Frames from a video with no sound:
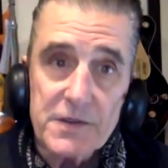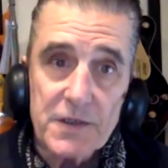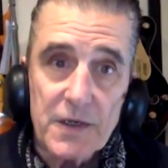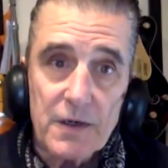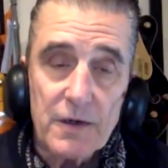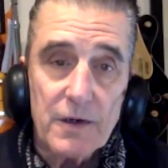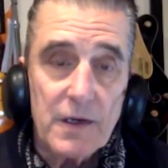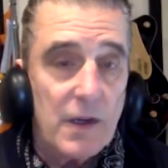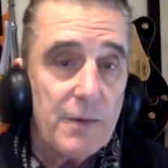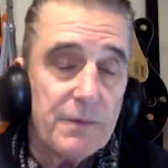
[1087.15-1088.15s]
singer.
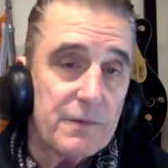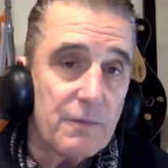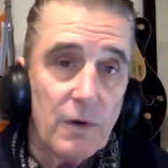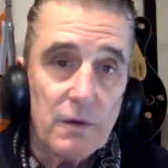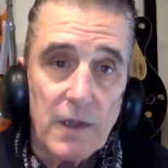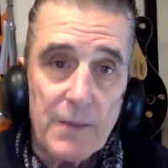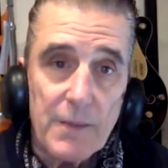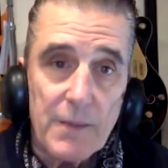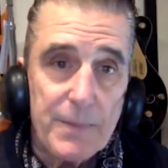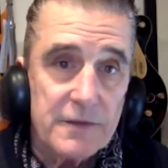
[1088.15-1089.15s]
He wrote "Life
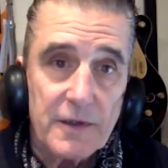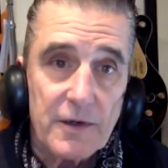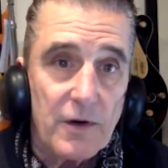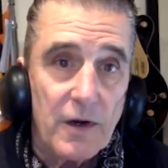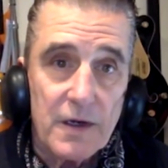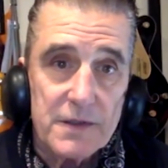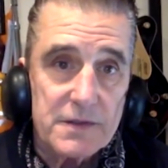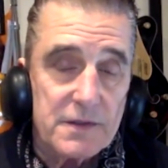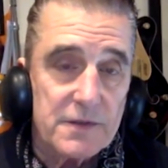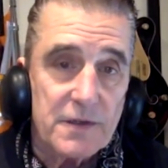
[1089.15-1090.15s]
Begins at the
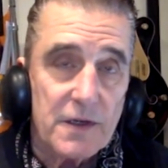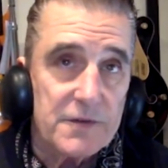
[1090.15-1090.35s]
Cross," "Does God's